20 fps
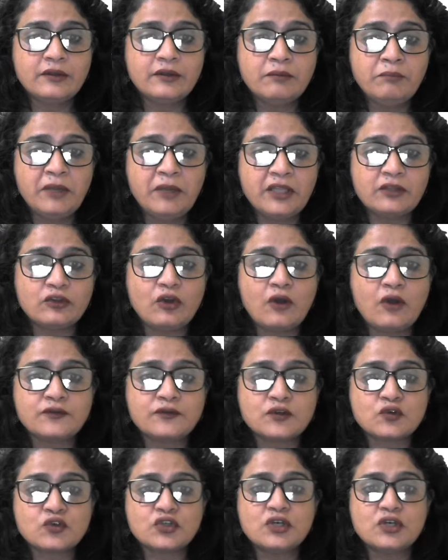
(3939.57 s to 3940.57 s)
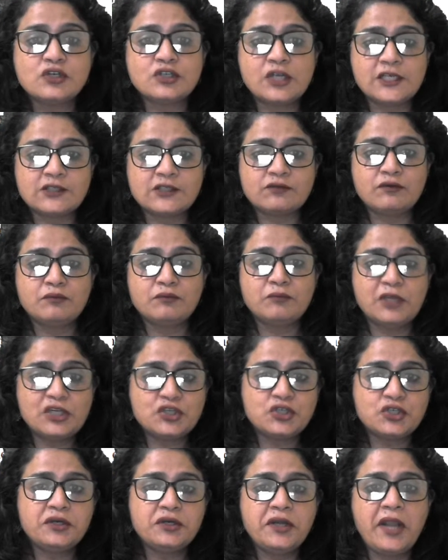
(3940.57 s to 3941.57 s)
the myth of social
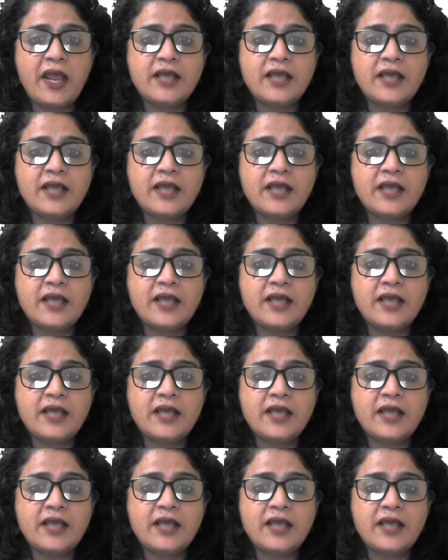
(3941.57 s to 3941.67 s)
transformation